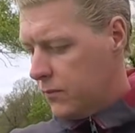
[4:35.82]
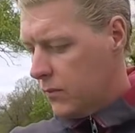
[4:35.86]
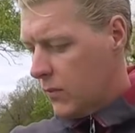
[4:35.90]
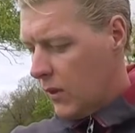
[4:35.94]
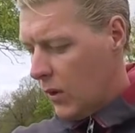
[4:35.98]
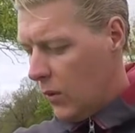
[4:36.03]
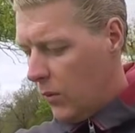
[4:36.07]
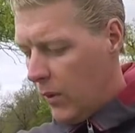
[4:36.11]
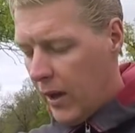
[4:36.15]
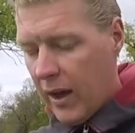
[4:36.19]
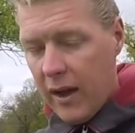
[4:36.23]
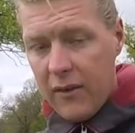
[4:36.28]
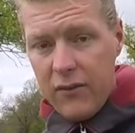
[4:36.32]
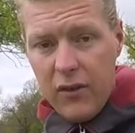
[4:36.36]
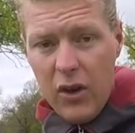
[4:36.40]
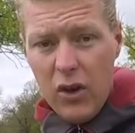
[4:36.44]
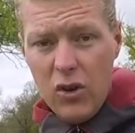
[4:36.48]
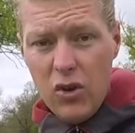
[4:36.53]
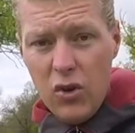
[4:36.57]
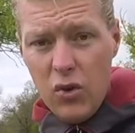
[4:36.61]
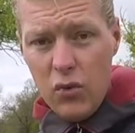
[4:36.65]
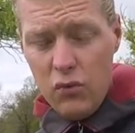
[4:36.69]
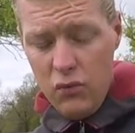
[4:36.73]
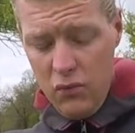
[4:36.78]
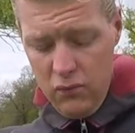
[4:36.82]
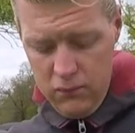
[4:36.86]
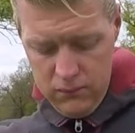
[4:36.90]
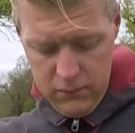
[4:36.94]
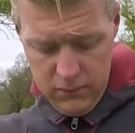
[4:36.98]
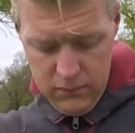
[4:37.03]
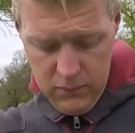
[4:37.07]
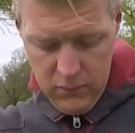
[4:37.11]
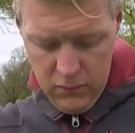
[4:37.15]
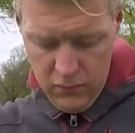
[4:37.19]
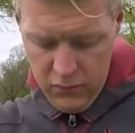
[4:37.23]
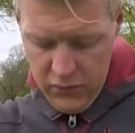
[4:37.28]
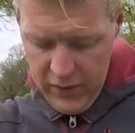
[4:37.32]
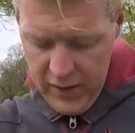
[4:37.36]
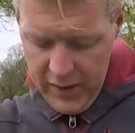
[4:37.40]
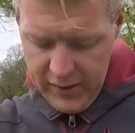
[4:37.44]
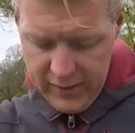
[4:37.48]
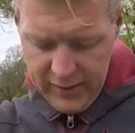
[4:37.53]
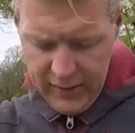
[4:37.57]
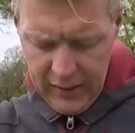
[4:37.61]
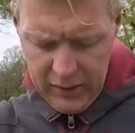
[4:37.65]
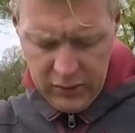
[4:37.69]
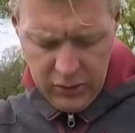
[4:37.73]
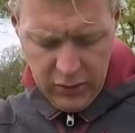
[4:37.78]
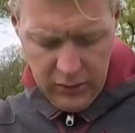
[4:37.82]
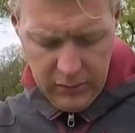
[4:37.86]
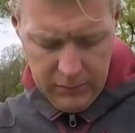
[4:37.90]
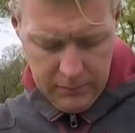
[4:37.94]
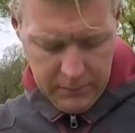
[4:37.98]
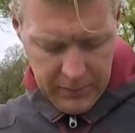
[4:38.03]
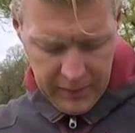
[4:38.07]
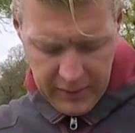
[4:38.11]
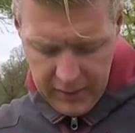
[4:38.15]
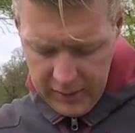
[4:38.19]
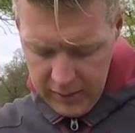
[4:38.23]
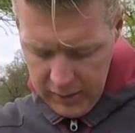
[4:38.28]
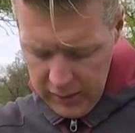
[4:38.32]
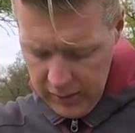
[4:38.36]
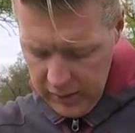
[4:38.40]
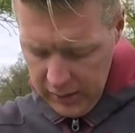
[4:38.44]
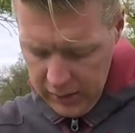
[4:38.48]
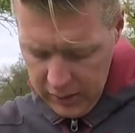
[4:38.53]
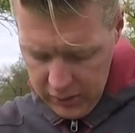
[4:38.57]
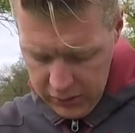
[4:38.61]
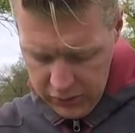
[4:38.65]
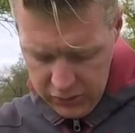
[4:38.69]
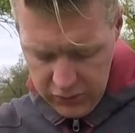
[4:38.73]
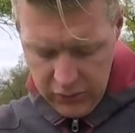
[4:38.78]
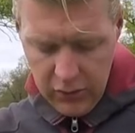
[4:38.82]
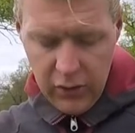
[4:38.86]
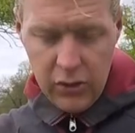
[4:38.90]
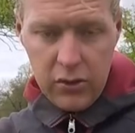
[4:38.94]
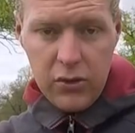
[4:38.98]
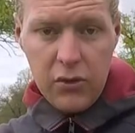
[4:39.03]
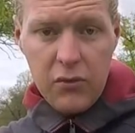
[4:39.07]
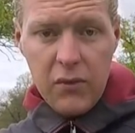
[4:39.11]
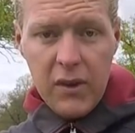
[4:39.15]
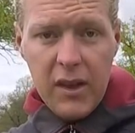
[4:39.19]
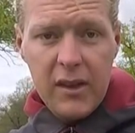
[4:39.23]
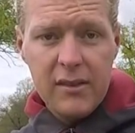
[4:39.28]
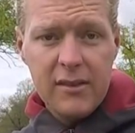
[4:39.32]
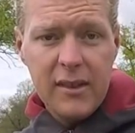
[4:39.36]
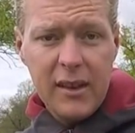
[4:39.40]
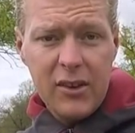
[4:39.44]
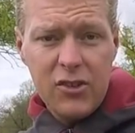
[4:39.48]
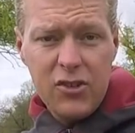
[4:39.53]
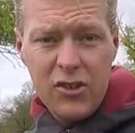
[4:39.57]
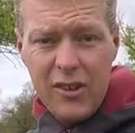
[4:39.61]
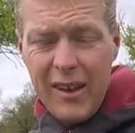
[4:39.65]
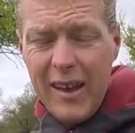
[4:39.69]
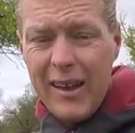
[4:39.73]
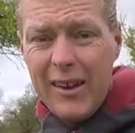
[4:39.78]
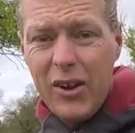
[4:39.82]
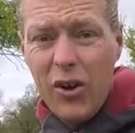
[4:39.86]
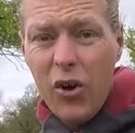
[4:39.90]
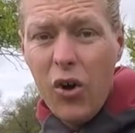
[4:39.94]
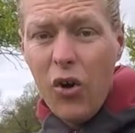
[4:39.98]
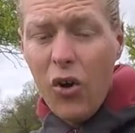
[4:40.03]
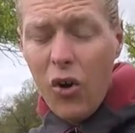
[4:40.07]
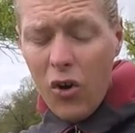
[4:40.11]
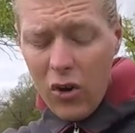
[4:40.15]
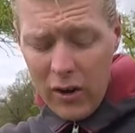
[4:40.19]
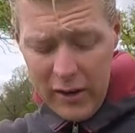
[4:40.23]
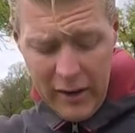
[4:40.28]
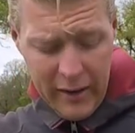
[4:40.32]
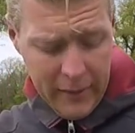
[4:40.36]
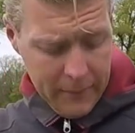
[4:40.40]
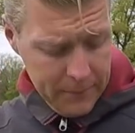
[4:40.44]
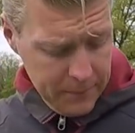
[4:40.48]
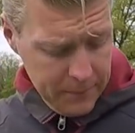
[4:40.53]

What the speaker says: we have a new rear section, because the rear section had a hole in it.